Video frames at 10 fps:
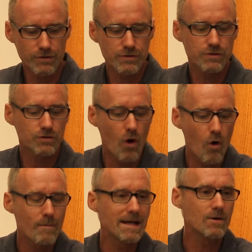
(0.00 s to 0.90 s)
There's
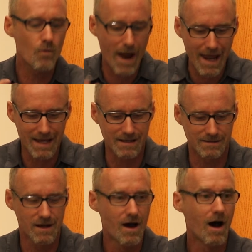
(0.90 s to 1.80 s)
so many
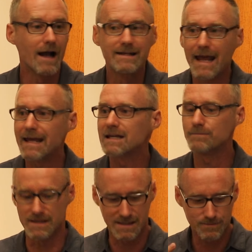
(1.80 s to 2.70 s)
ways a day
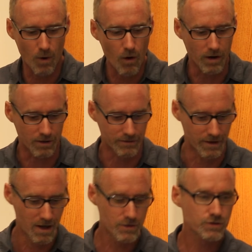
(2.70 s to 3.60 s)
can be spoiled.